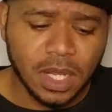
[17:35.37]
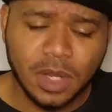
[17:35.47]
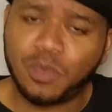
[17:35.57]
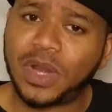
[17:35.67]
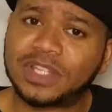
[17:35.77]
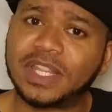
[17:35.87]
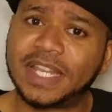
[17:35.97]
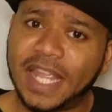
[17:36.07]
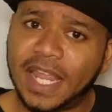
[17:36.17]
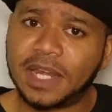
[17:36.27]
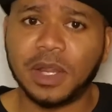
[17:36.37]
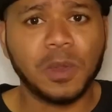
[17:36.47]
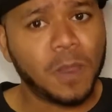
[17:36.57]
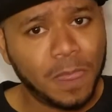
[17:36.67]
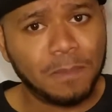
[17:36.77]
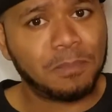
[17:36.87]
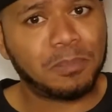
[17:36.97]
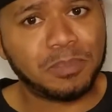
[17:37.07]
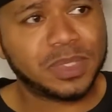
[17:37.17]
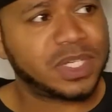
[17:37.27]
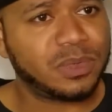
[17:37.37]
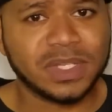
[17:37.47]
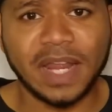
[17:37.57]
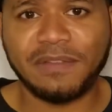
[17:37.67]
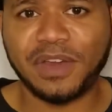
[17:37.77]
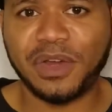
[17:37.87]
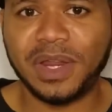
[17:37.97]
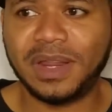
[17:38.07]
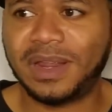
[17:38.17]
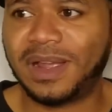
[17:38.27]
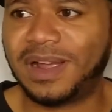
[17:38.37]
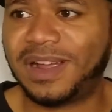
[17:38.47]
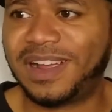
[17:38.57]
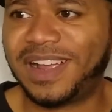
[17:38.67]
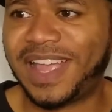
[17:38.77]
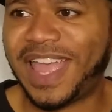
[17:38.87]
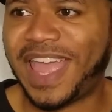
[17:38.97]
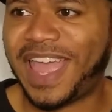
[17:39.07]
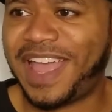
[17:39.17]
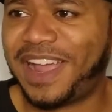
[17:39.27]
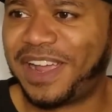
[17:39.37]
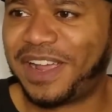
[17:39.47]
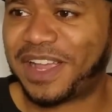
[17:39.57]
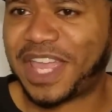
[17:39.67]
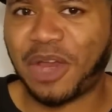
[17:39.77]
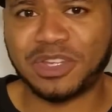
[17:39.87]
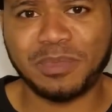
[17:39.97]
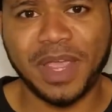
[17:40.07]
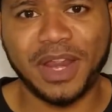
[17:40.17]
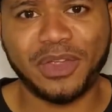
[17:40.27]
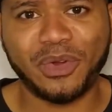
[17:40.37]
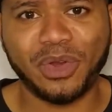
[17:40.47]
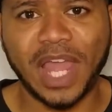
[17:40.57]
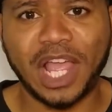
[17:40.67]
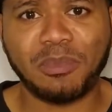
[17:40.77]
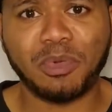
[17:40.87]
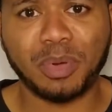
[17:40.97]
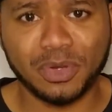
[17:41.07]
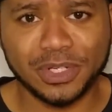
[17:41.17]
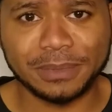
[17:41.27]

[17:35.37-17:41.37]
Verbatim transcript: rest the dead, but she was not a very uh, uh, charismatic or likable person.